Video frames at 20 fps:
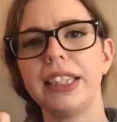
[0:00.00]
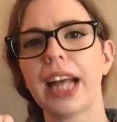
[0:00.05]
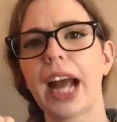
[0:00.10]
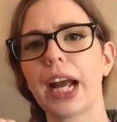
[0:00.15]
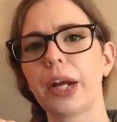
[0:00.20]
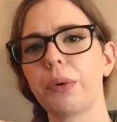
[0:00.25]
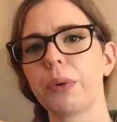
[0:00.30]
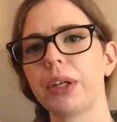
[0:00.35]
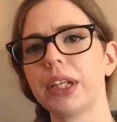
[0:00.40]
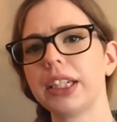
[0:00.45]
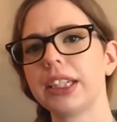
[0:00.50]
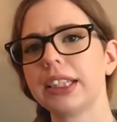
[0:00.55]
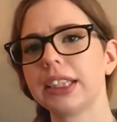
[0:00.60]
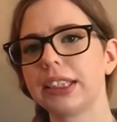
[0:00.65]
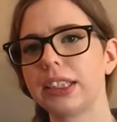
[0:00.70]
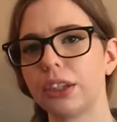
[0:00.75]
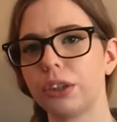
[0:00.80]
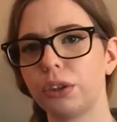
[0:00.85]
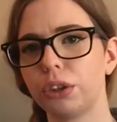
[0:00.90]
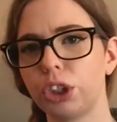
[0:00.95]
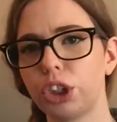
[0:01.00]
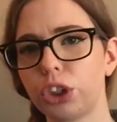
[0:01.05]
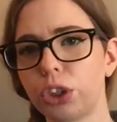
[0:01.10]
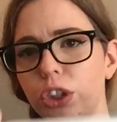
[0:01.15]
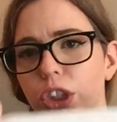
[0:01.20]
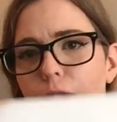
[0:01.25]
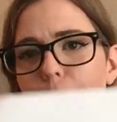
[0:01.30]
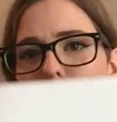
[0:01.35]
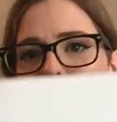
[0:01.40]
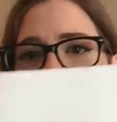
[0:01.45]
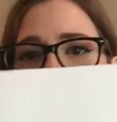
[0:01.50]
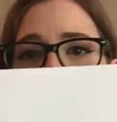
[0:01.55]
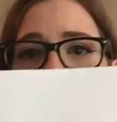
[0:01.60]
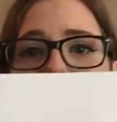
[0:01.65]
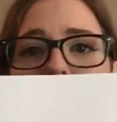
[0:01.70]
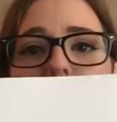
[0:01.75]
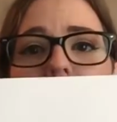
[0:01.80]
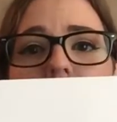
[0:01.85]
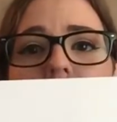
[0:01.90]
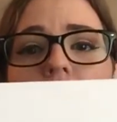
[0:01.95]
acrylic is a good choice, but there's
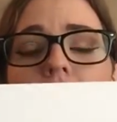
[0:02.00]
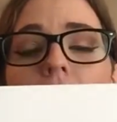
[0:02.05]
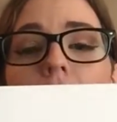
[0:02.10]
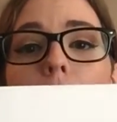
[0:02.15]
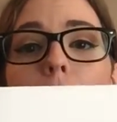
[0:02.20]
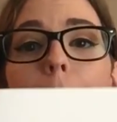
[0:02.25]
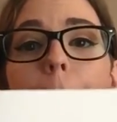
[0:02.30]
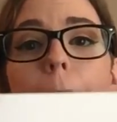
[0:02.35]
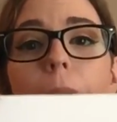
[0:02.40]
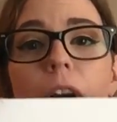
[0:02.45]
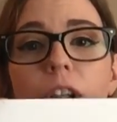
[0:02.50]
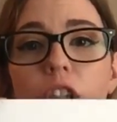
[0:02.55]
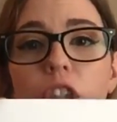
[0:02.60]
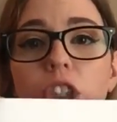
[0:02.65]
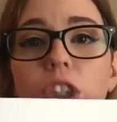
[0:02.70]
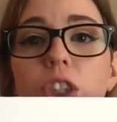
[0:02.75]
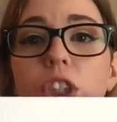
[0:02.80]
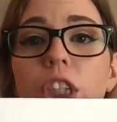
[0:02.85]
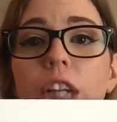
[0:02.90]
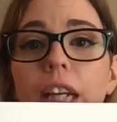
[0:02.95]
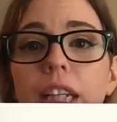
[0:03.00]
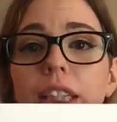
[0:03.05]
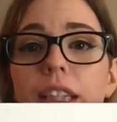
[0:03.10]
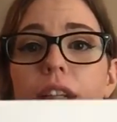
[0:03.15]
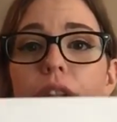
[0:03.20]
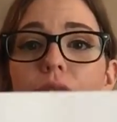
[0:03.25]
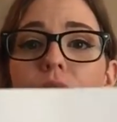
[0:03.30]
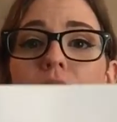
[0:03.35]
not much shade that you